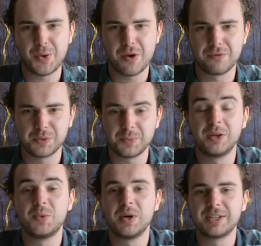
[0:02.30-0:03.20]
everyone,
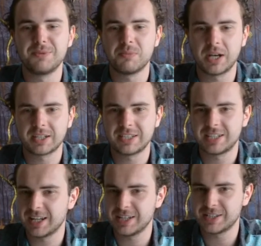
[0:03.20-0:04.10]
and welcome back to
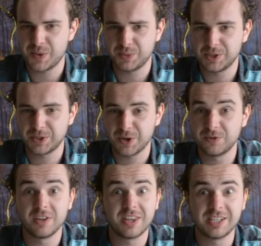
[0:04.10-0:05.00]
today's episode
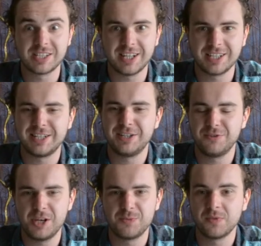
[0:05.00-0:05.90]
of the Cellar
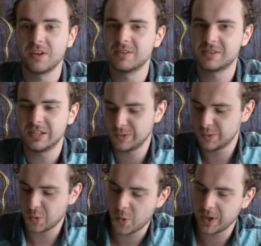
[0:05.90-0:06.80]
TV. So
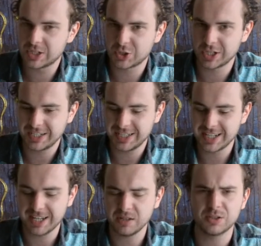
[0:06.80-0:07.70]
what we're trying
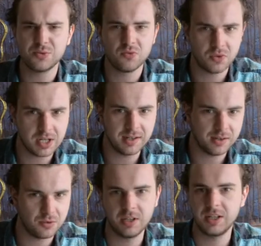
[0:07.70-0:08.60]
today is a
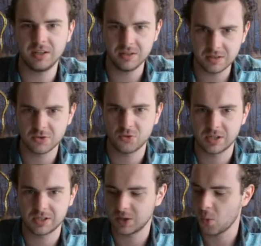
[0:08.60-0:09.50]
really
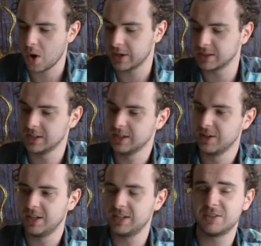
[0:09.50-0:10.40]
interesting wine.
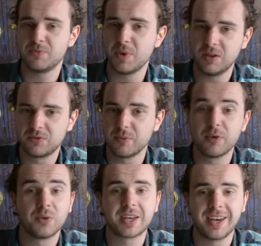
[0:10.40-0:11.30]
It is made from
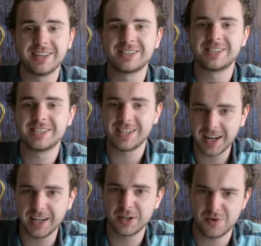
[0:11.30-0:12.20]
the
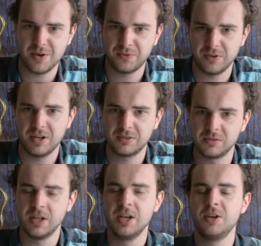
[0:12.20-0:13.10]
Rkatsiteli grape
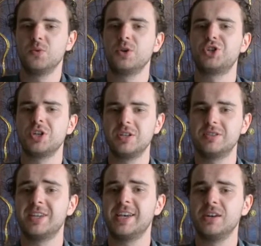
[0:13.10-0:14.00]
varietal, which
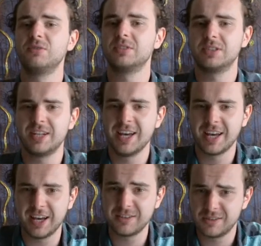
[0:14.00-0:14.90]
is heralded
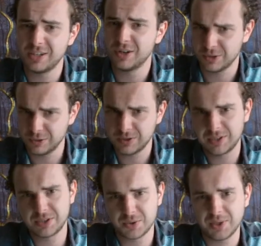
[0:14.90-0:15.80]
as the
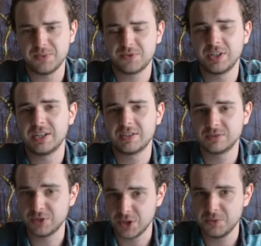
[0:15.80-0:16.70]
oldest grape
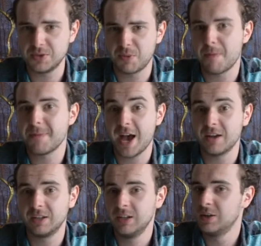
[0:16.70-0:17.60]
varietal known to
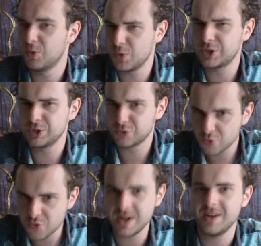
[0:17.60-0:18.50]
man, which is
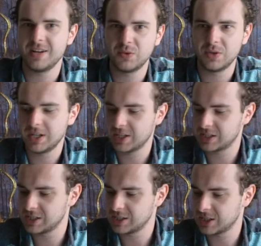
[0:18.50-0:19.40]
really
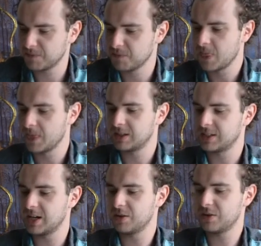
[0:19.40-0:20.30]
exciting.
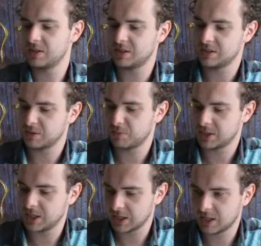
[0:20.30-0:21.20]
Now this is a
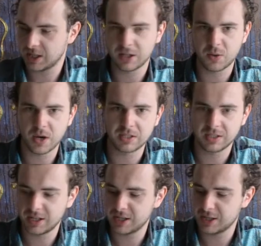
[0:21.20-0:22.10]
particularly quite
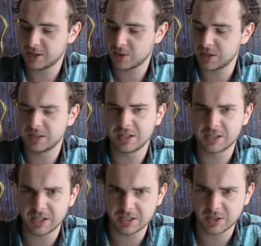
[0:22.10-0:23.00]
an
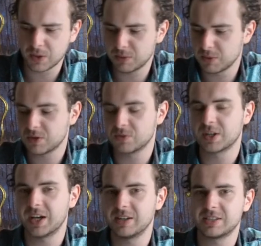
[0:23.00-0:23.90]
exciting one because
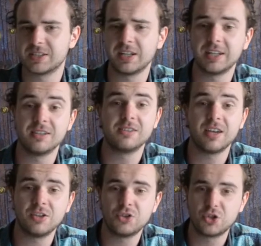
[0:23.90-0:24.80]
Rkatsiteli is
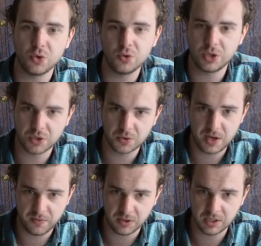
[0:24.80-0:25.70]
a Georgian
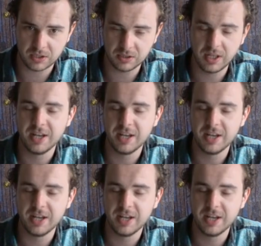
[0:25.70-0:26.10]
grape varietal.